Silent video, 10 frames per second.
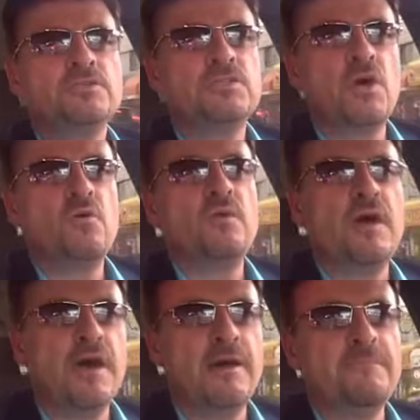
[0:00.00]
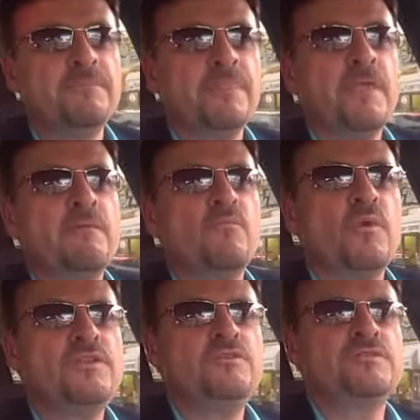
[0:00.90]
So
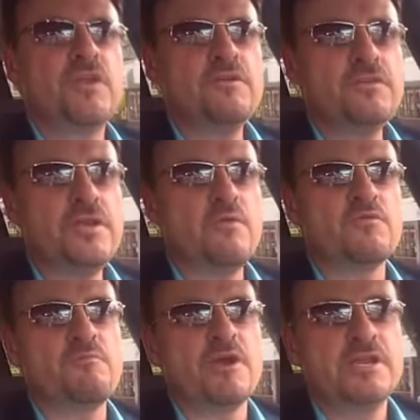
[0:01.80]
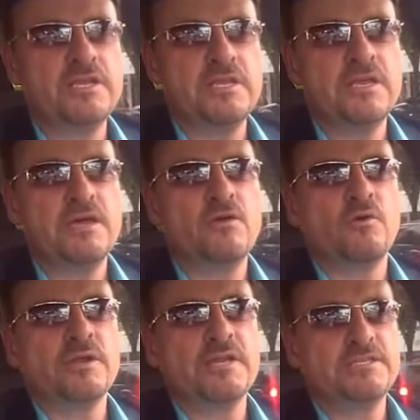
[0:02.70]
when you start your network marketing
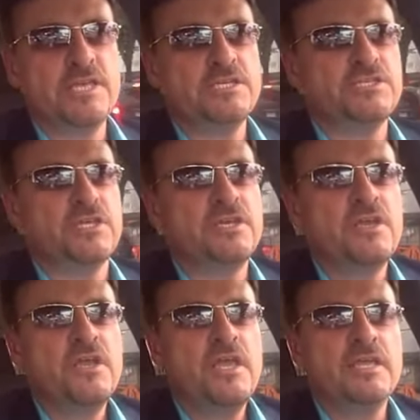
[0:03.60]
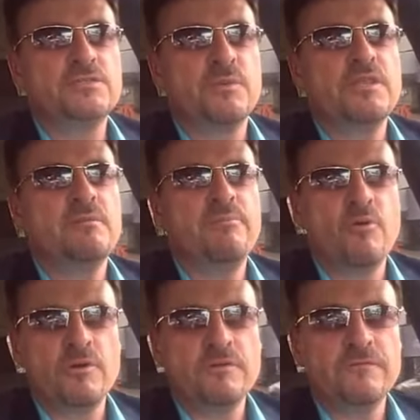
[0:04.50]
organization, it's really
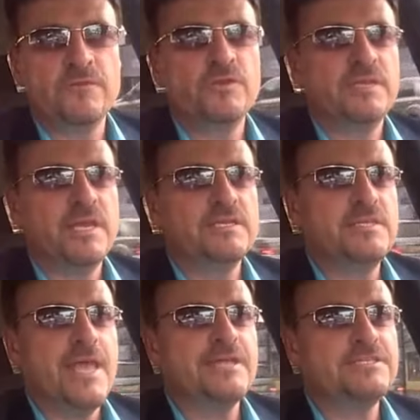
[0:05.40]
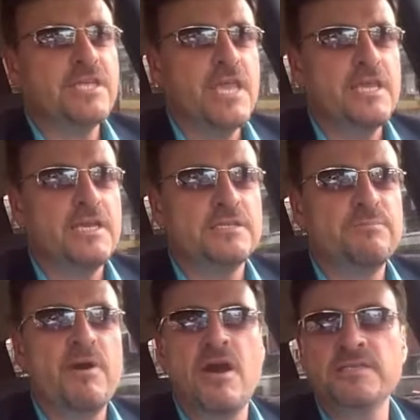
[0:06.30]
important for you to get as educated as
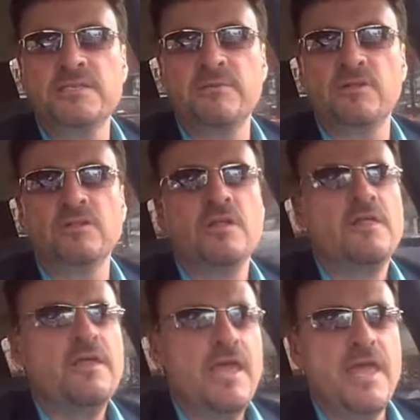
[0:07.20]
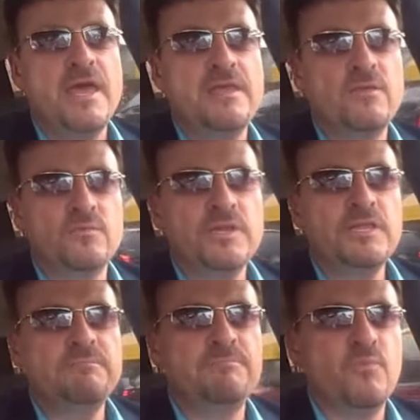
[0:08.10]
possible and
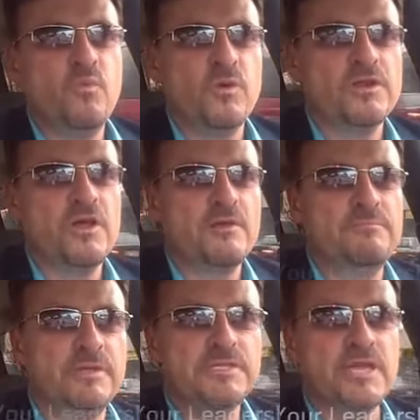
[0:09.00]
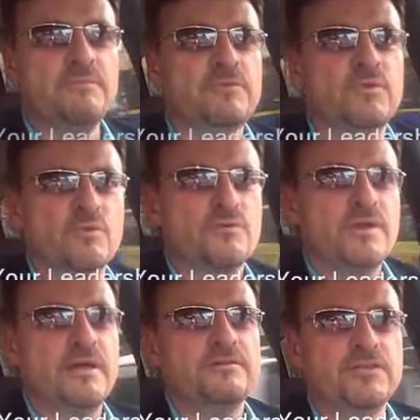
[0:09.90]
really work on building up
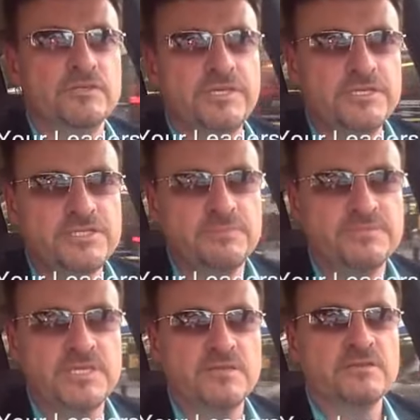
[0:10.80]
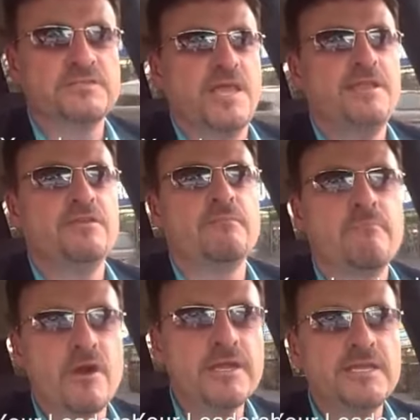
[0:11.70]
your leadership skills and your
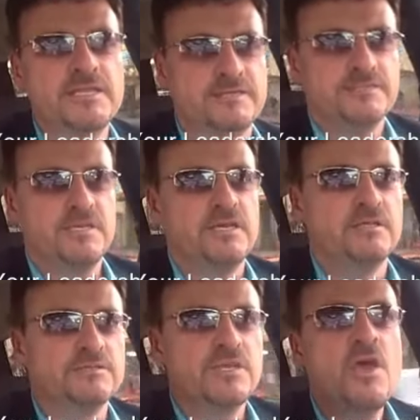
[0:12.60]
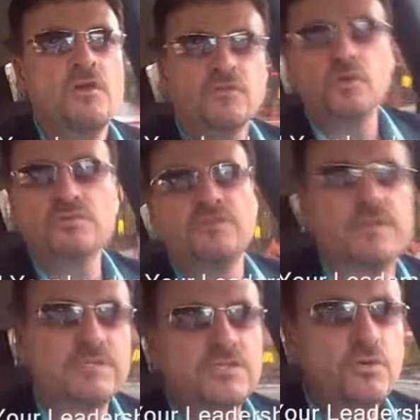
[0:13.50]
marketing skills. Those are
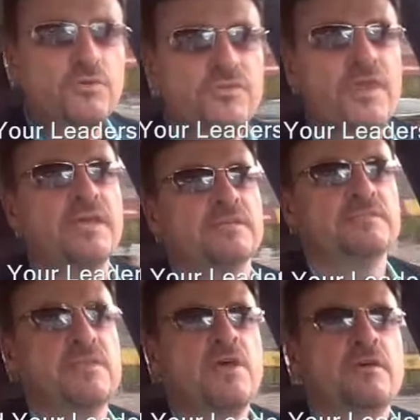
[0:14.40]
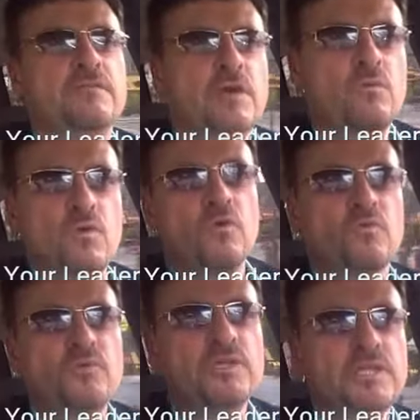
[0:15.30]
the two things that will
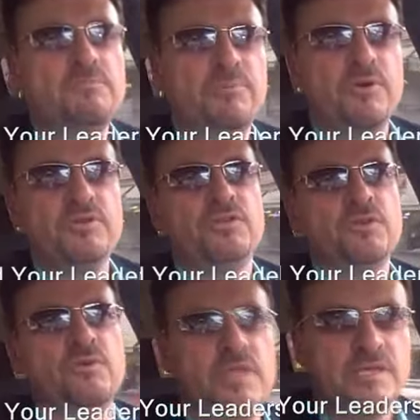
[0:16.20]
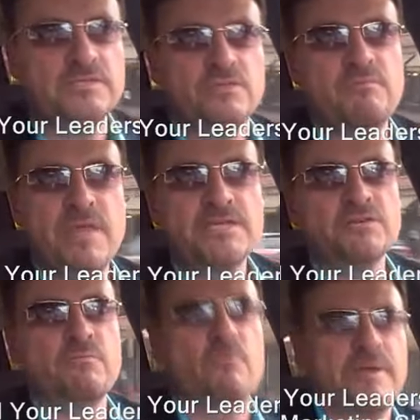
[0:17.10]
really put you into
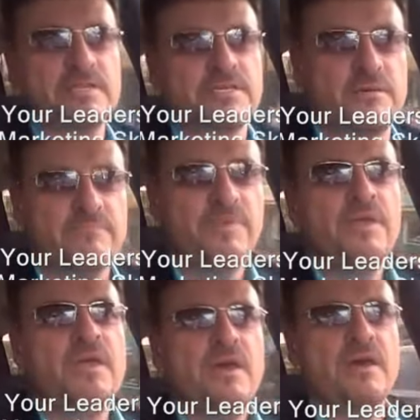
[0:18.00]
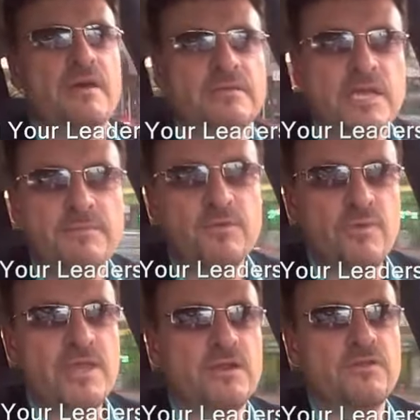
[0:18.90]
major momentum coming
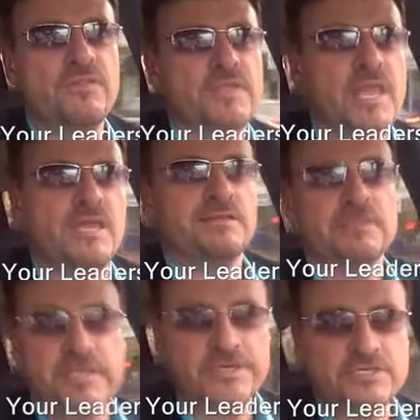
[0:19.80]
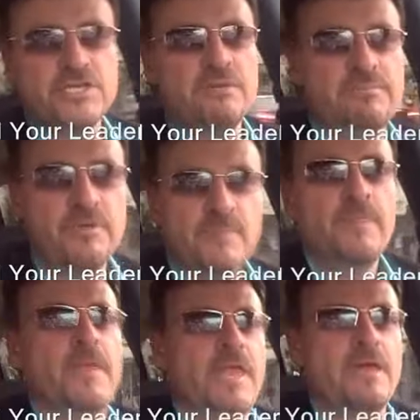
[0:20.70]
right out of the gate: leadership
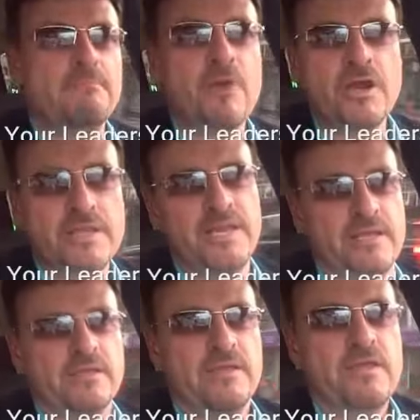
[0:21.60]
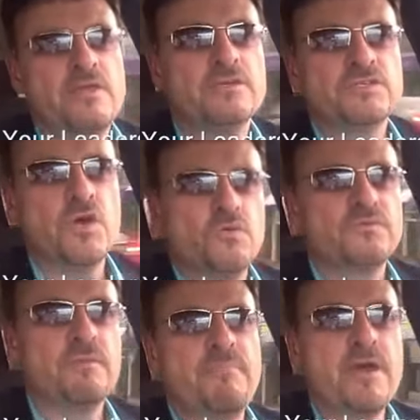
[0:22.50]
and marketing. So
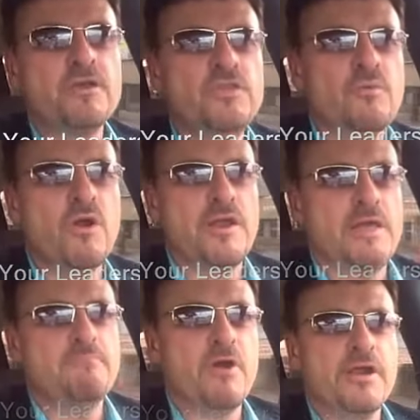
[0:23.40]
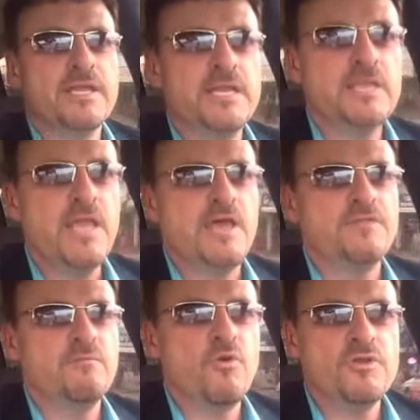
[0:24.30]
the better you are at marketing
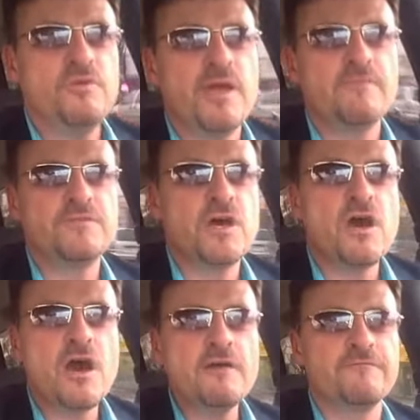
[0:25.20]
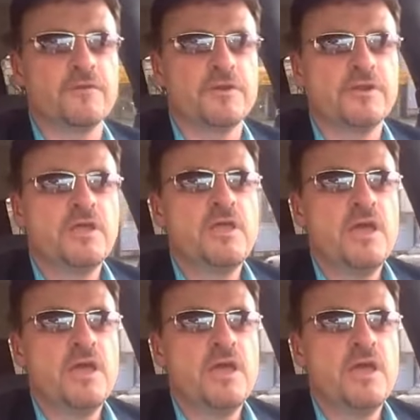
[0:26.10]
and the more you have to offer